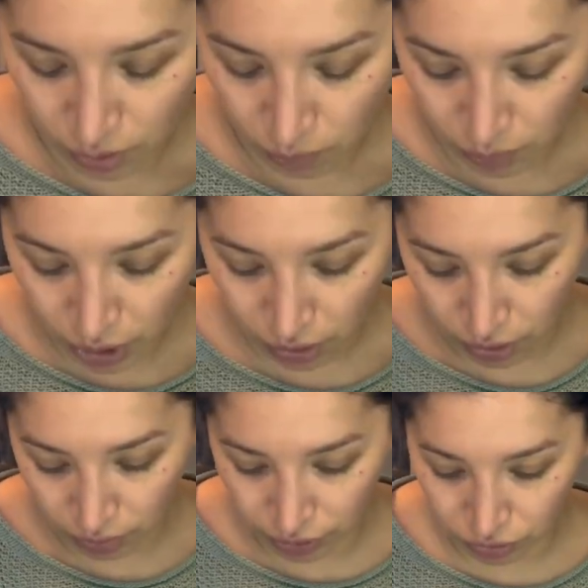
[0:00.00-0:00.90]
We are
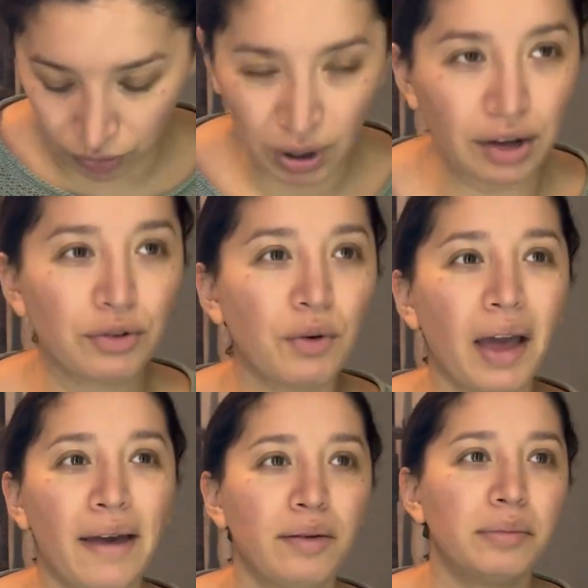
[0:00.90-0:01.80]
going to do, I don't know
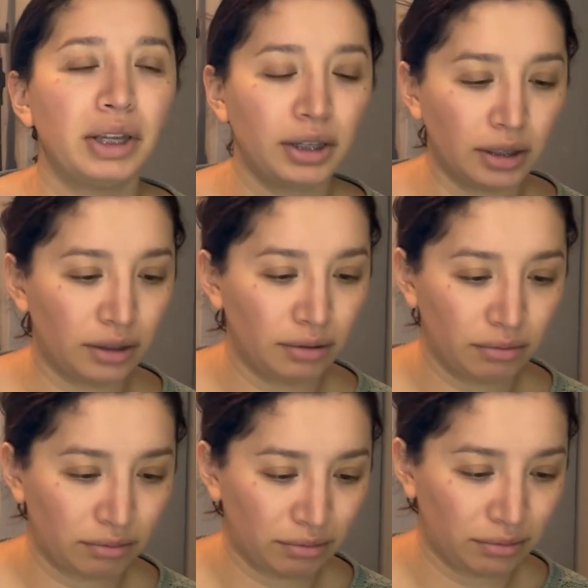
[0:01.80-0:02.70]
how many
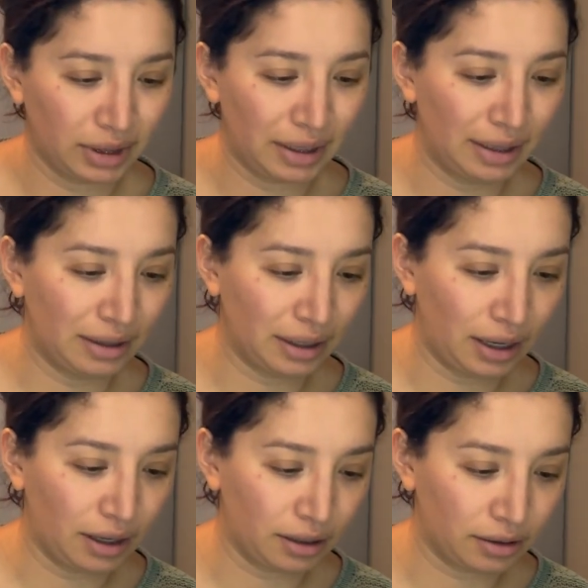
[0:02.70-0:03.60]
it
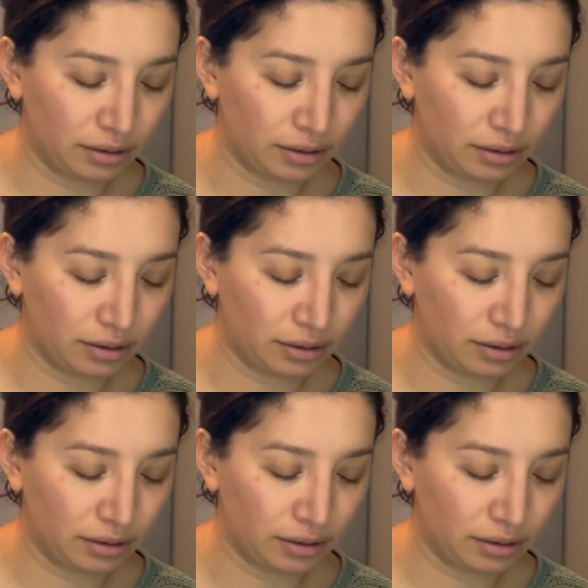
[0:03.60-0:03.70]
takes.